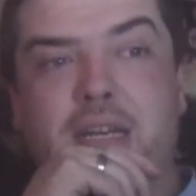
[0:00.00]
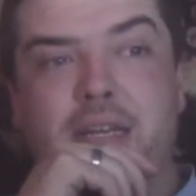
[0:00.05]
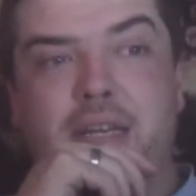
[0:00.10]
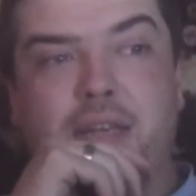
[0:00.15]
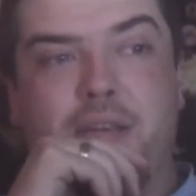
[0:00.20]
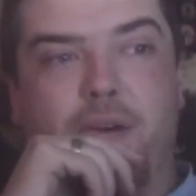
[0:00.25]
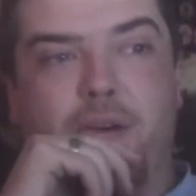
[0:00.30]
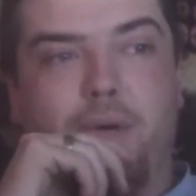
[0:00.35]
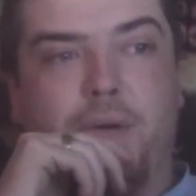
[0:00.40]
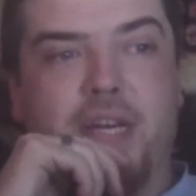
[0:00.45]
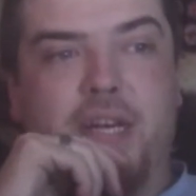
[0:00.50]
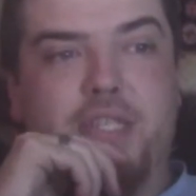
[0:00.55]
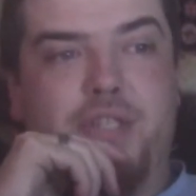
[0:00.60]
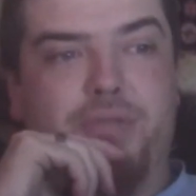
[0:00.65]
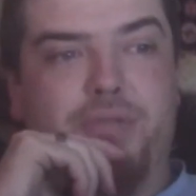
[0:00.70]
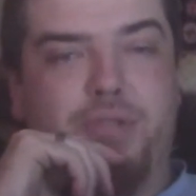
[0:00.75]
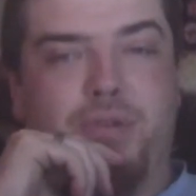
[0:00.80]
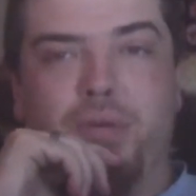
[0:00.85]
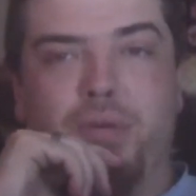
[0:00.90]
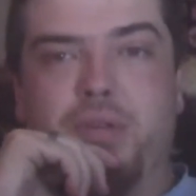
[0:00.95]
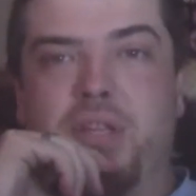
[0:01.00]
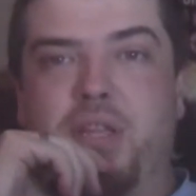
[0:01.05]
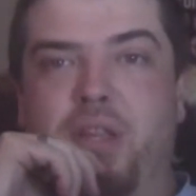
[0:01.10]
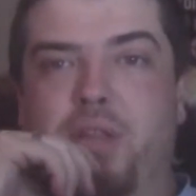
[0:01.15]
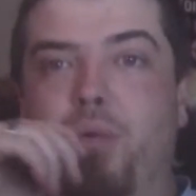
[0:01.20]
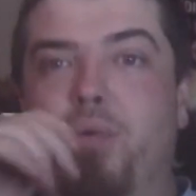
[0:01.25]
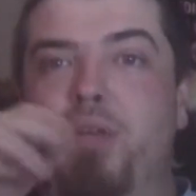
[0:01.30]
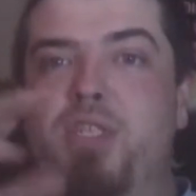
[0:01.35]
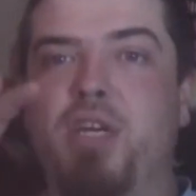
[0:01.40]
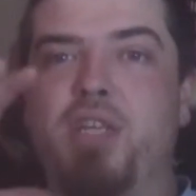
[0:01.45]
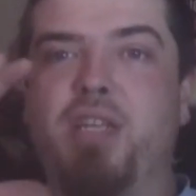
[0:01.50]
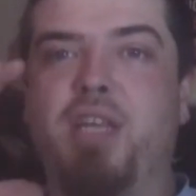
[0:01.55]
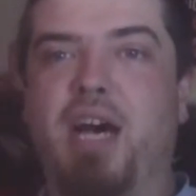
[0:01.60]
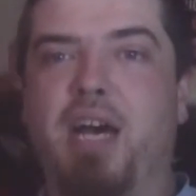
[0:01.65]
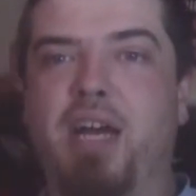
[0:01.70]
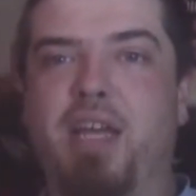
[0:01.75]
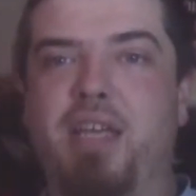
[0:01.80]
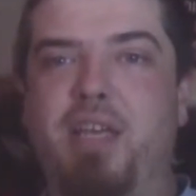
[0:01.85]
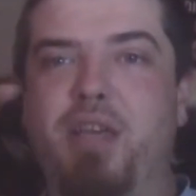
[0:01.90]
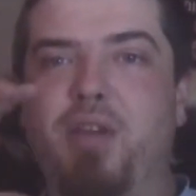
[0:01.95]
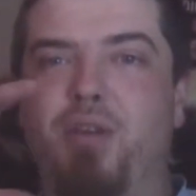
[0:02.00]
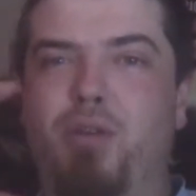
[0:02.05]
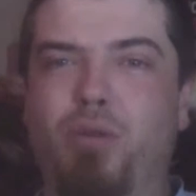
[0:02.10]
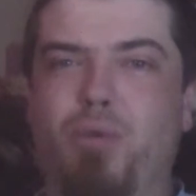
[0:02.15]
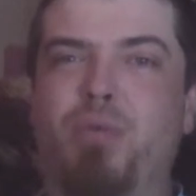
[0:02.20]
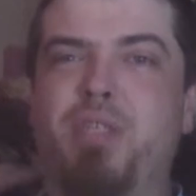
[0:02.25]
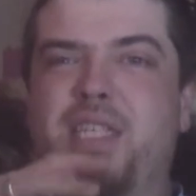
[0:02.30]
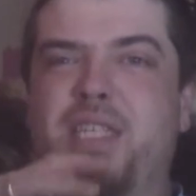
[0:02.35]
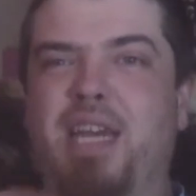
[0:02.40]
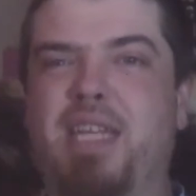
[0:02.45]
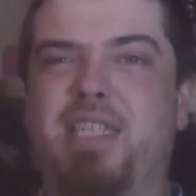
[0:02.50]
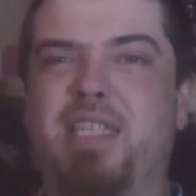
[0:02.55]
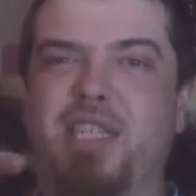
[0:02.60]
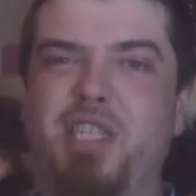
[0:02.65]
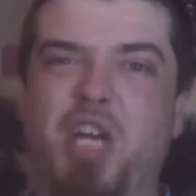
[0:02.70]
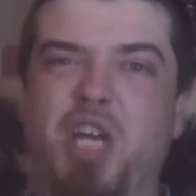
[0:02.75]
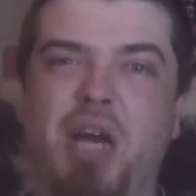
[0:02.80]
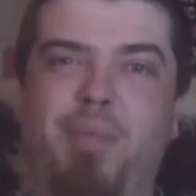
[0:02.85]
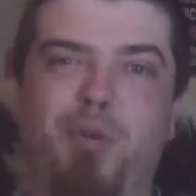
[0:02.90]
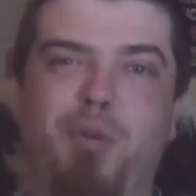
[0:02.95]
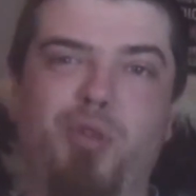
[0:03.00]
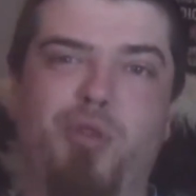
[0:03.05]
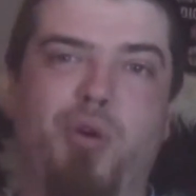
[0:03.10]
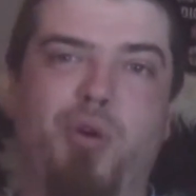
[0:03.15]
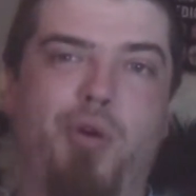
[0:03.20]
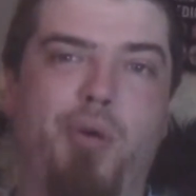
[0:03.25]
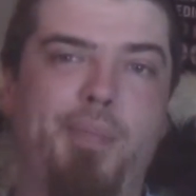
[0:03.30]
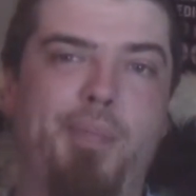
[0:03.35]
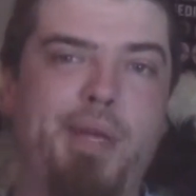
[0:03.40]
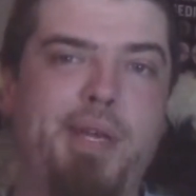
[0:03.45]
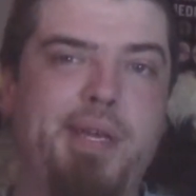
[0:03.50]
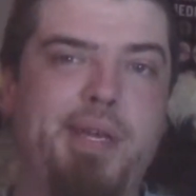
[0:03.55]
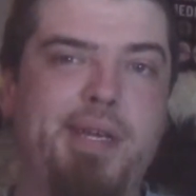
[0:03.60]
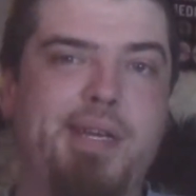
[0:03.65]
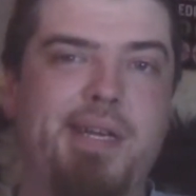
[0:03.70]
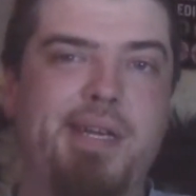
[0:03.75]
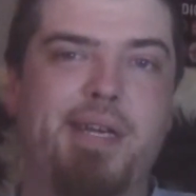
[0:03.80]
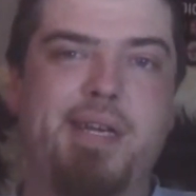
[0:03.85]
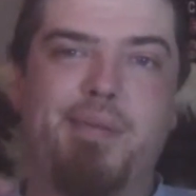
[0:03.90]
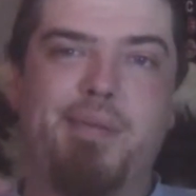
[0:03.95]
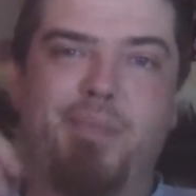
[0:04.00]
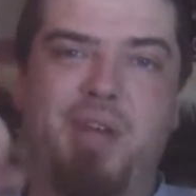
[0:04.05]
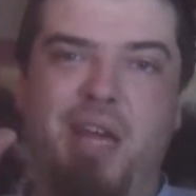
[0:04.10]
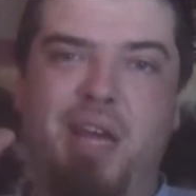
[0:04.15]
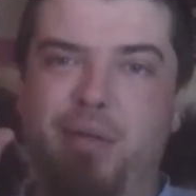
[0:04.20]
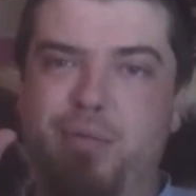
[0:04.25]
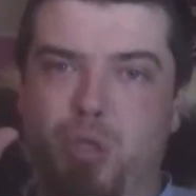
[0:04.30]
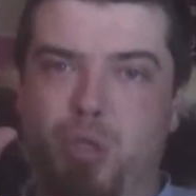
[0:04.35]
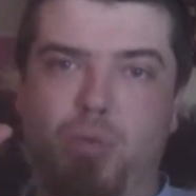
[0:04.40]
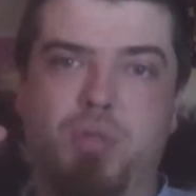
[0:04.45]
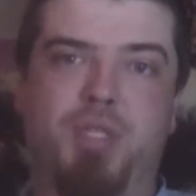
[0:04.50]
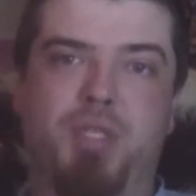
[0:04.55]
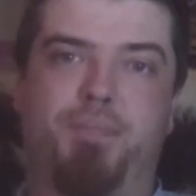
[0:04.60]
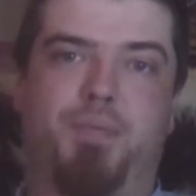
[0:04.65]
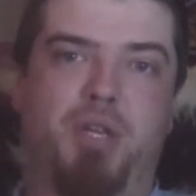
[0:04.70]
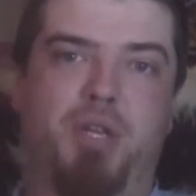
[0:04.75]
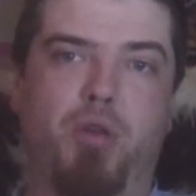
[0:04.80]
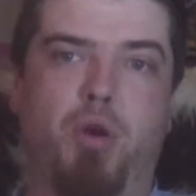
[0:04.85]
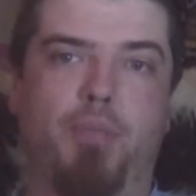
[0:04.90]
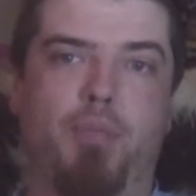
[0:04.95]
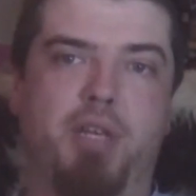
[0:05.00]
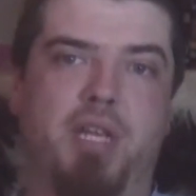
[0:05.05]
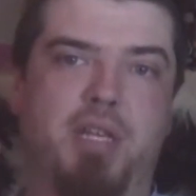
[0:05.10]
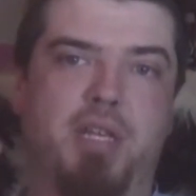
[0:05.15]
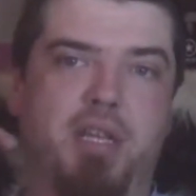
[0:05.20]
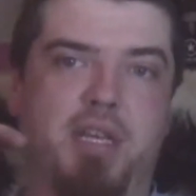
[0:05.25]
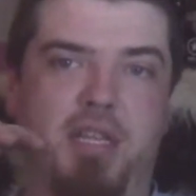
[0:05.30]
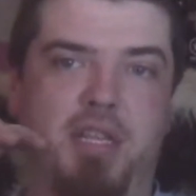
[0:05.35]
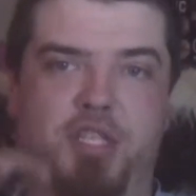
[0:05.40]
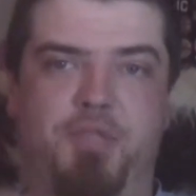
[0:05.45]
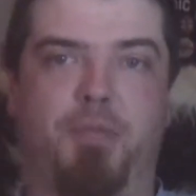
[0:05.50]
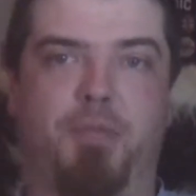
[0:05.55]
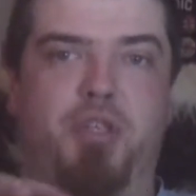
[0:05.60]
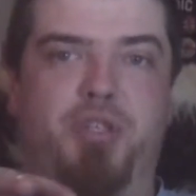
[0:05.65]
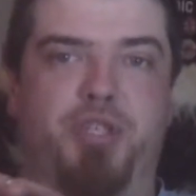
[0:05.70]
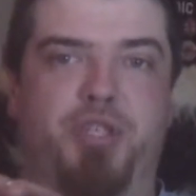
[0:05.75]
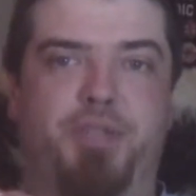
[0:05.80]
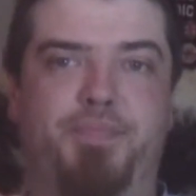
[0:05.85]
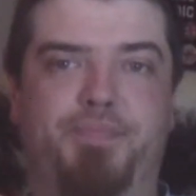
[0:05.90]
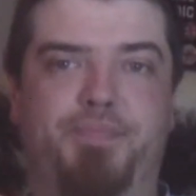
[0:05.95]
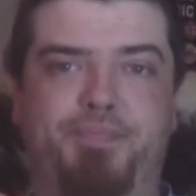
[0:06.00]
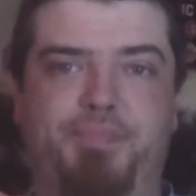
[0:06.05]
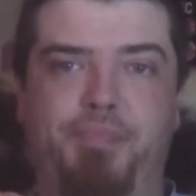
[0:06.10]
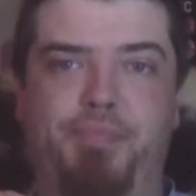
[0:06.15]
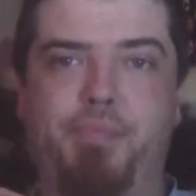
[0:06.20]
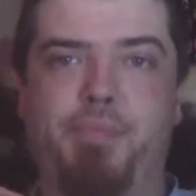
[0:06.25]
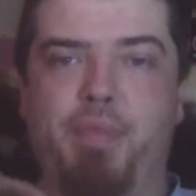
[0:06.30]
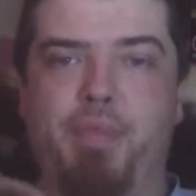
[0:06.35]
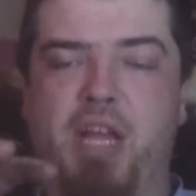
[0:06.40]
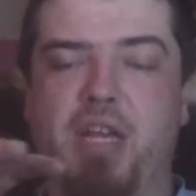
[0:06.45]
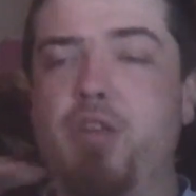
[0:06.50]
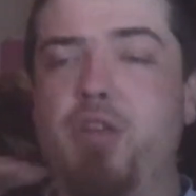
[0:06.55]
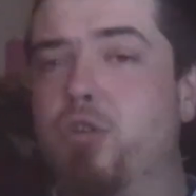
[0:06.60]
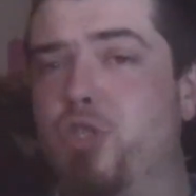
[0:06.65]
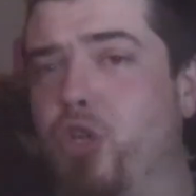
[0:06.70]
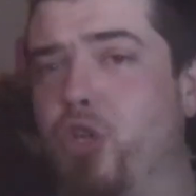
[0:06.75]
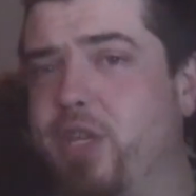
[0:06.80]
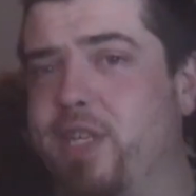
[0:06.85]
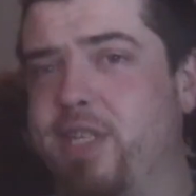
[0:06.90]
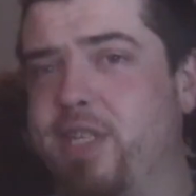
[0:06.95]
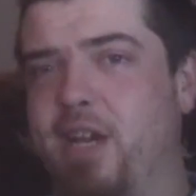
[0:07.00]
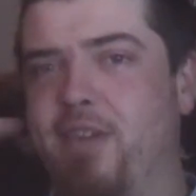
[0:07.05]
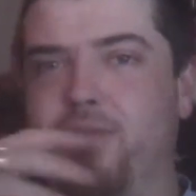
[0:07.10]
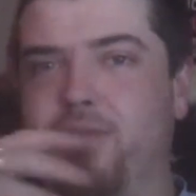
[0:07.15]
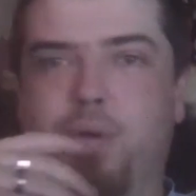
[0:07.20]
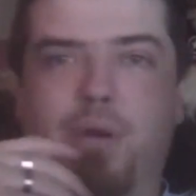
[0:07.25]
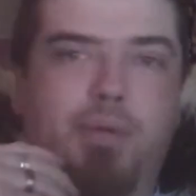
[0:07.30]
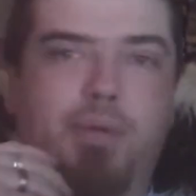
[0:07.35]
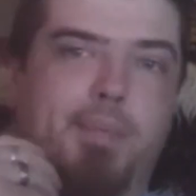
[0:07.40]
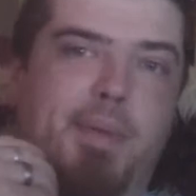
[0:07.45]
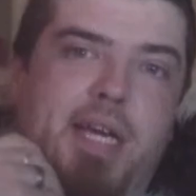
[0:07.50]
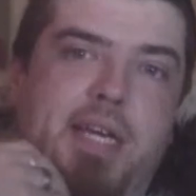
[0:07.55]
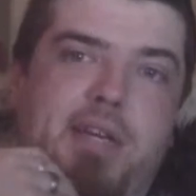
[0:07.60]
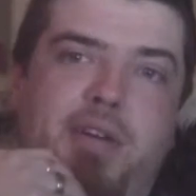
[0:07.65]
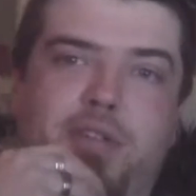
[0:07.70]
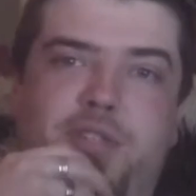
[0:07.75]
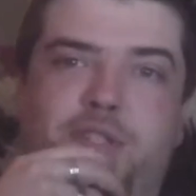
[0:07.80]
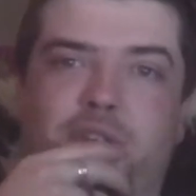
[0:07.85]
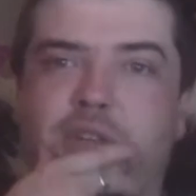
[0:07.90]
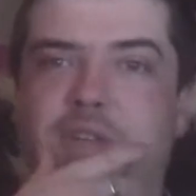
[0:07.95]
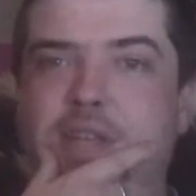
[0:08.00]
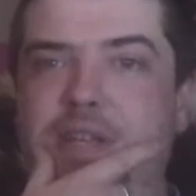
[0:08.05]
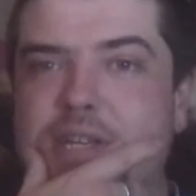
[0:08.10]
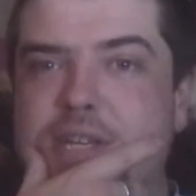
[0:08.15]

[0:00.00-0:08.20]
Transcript: You know, which was always... They always had that... You could always taste the jam on top, but it was always predominantly the sponge. Usually served with a wee bit of custard.